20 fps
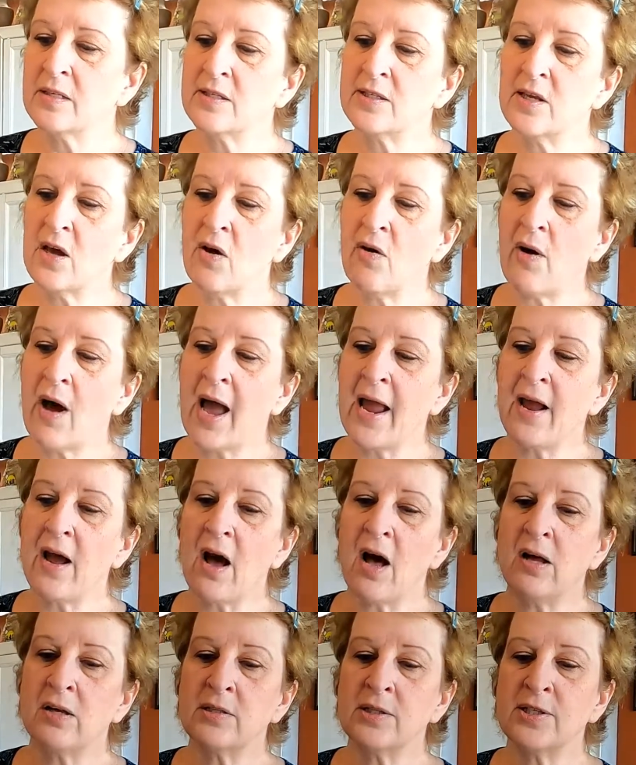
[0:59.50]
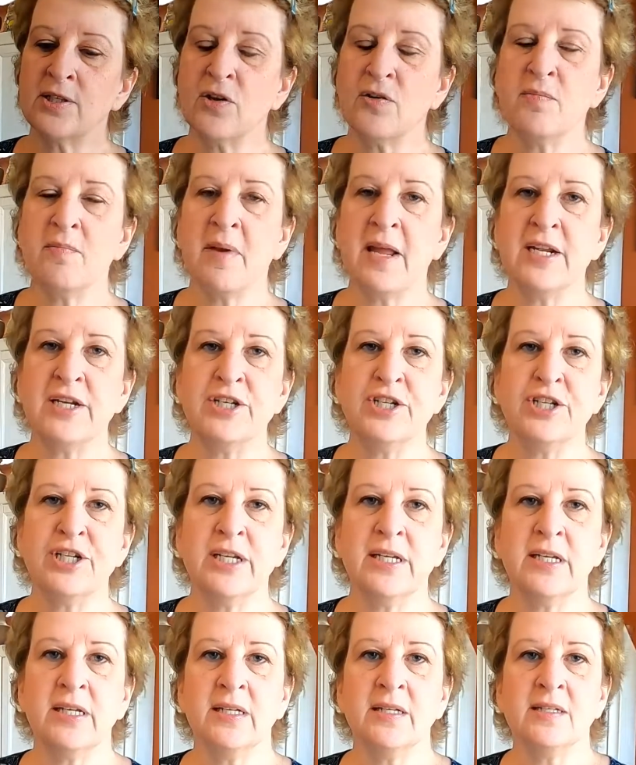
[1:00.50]
So I also
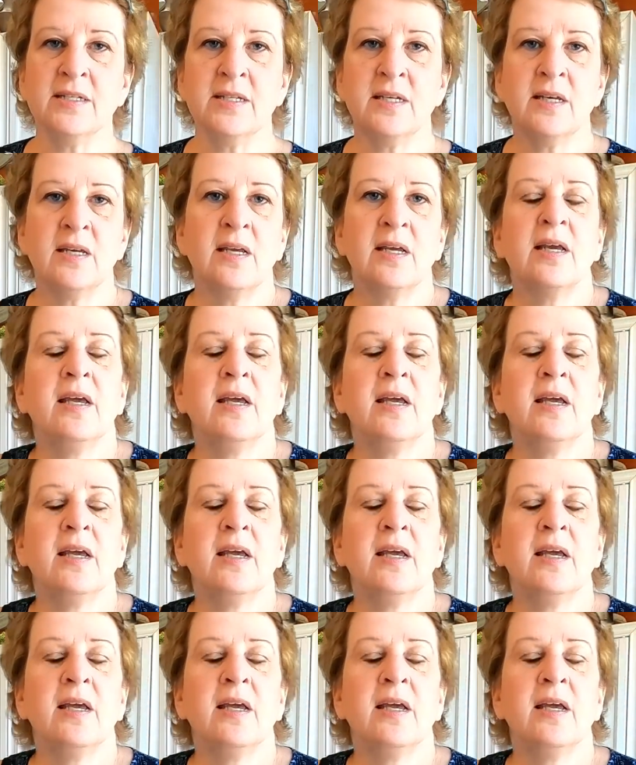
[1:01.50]
mentioned